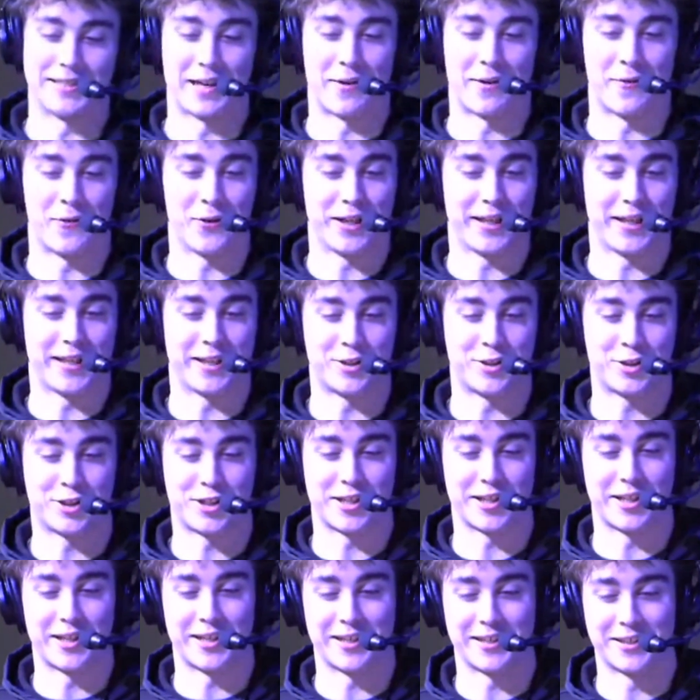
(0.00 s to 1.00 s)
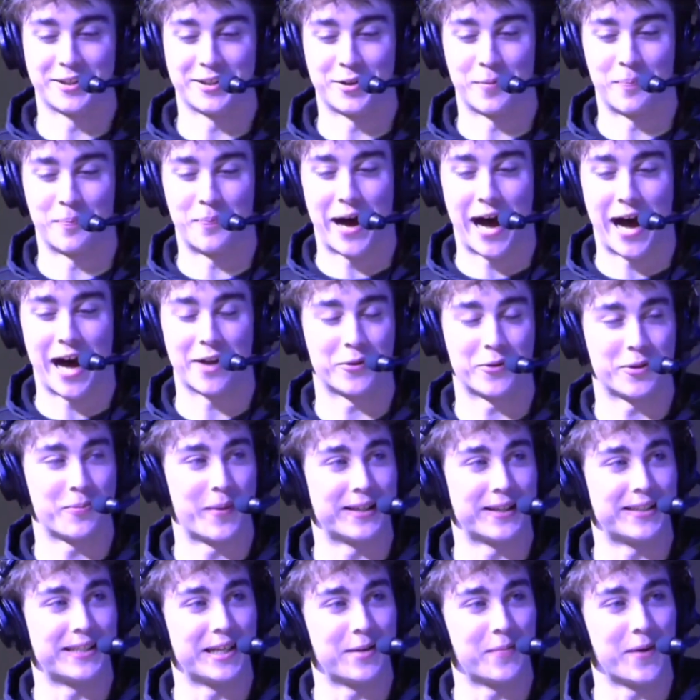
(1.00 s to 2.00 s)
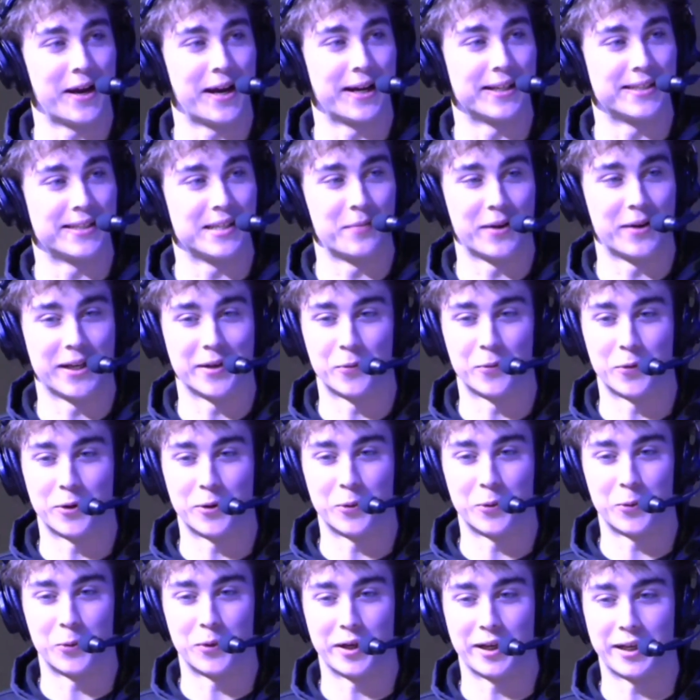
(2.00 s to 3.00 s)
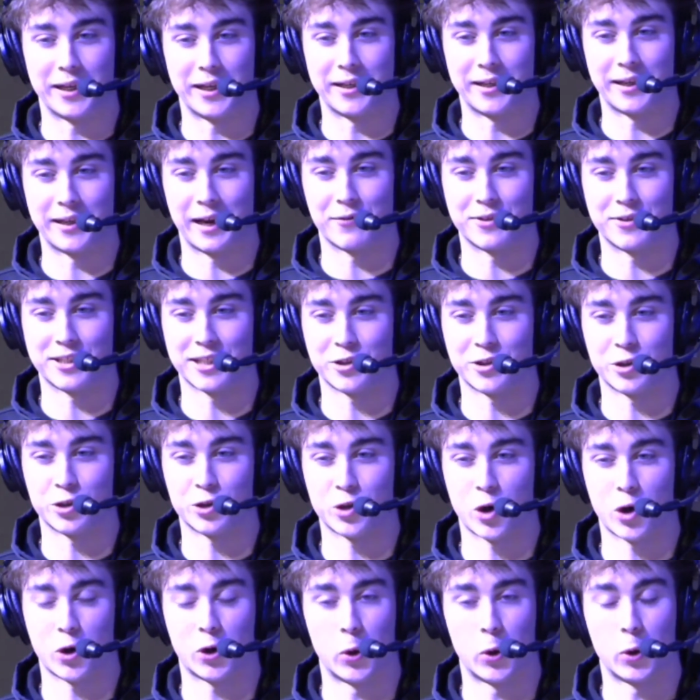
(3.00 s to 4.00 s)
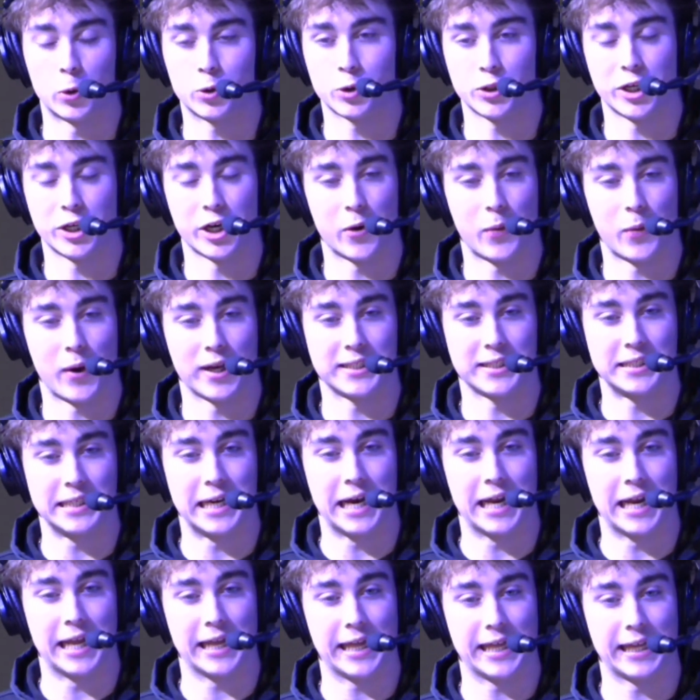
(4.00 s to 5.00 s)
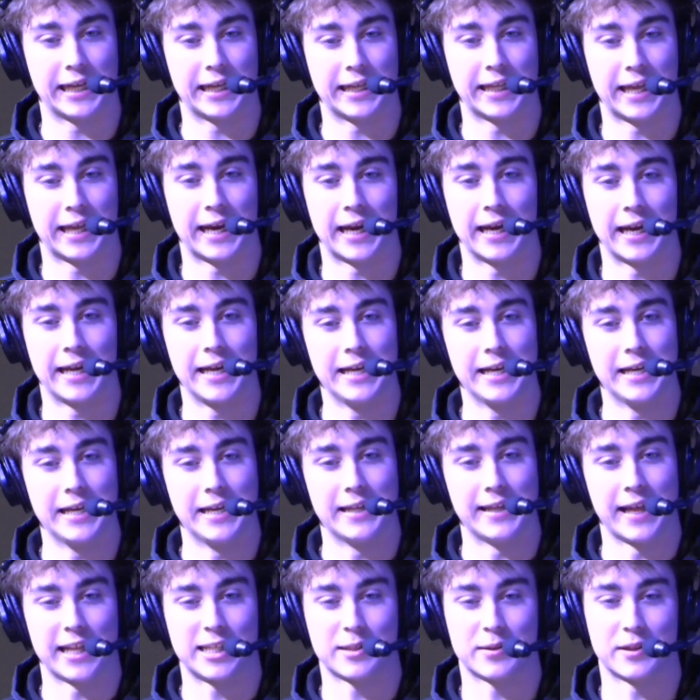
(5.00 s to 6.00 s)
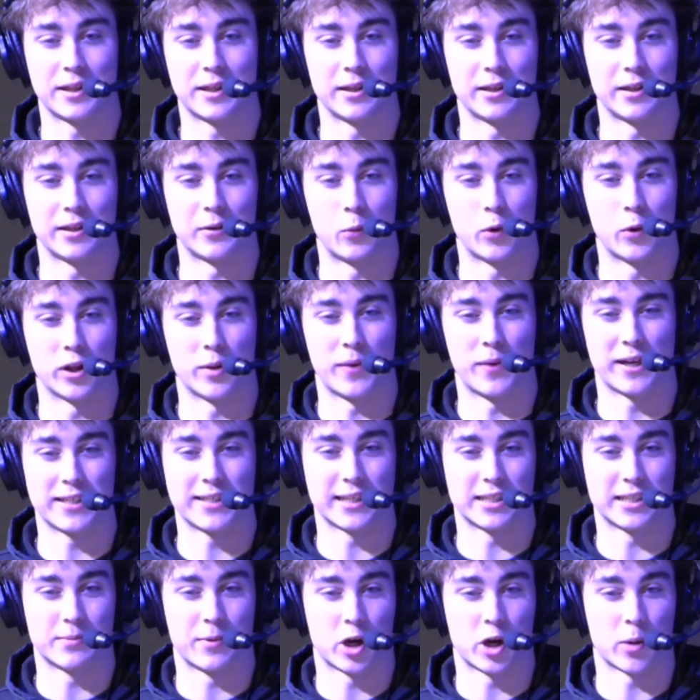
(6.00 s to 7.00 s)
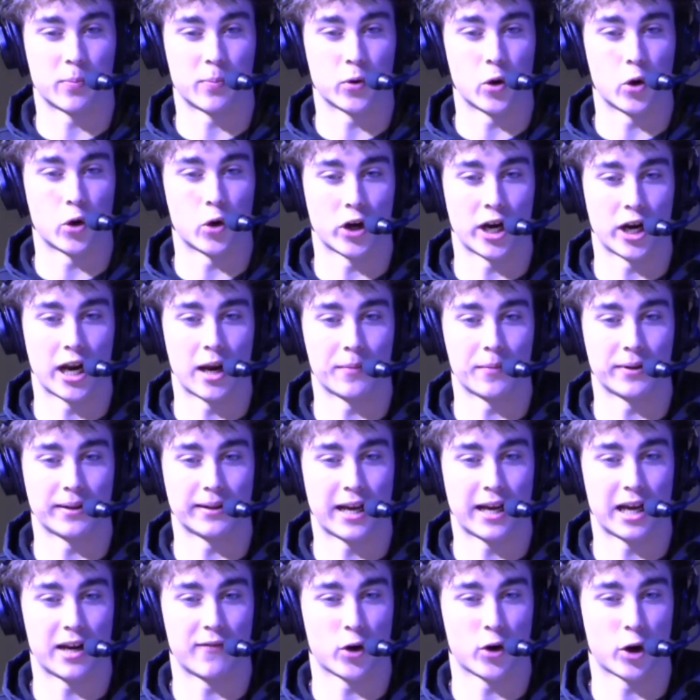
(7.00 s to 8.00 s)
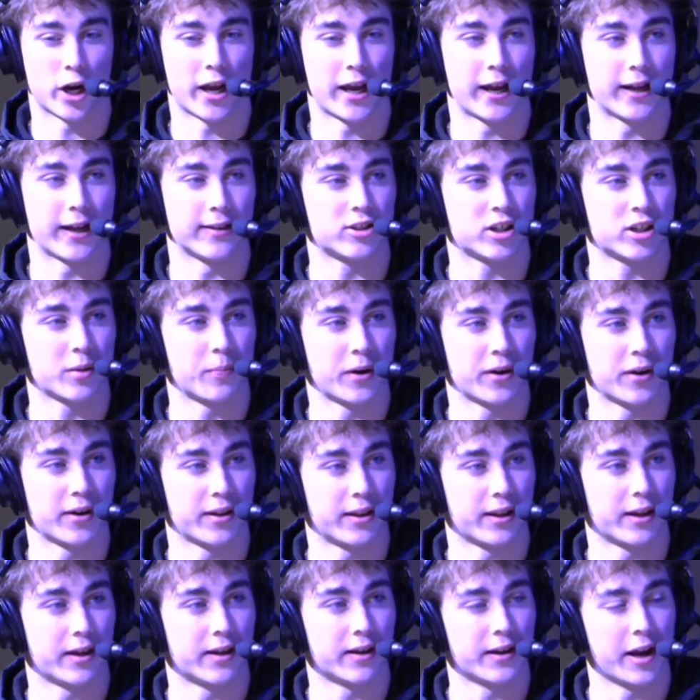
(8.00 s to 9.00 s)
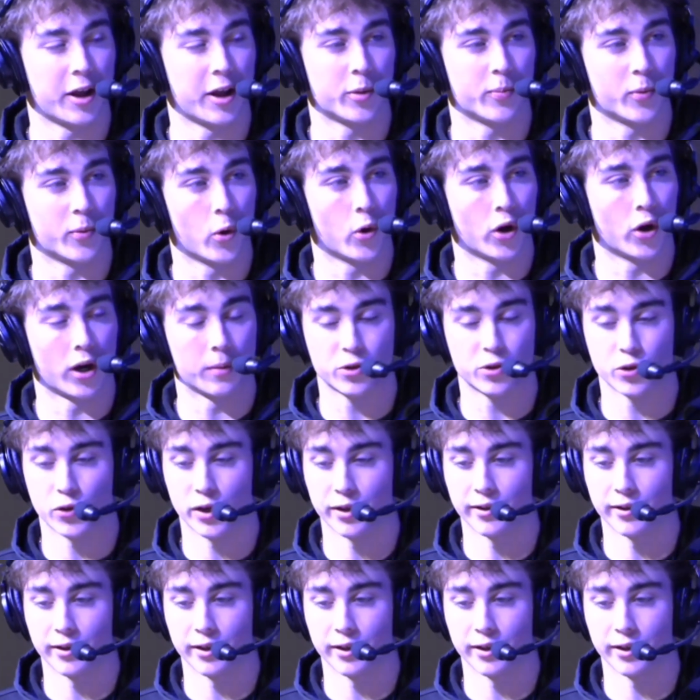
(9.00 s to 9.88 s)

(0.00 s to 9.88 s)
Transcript: Definitely that's the bond with my teammates. I mean, we have such a strong culture here at Westside. I think that's one of the best things about our program and kind of our edge compared to the other programs around